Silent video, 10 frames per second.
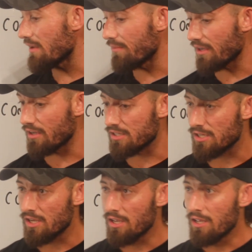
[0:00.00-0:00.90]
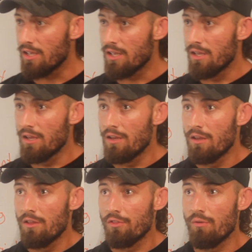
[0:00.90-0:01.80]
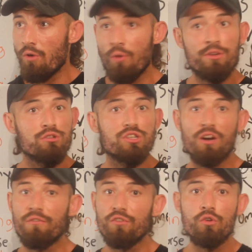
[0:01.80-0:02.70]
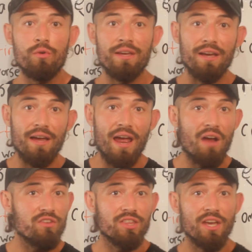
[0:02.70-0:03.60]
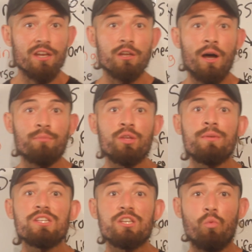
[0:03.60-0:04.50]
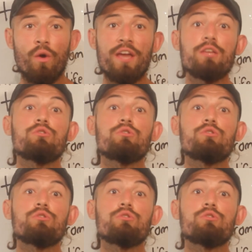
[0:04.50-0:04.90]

because the moment you start viewing everything in an optimistic way,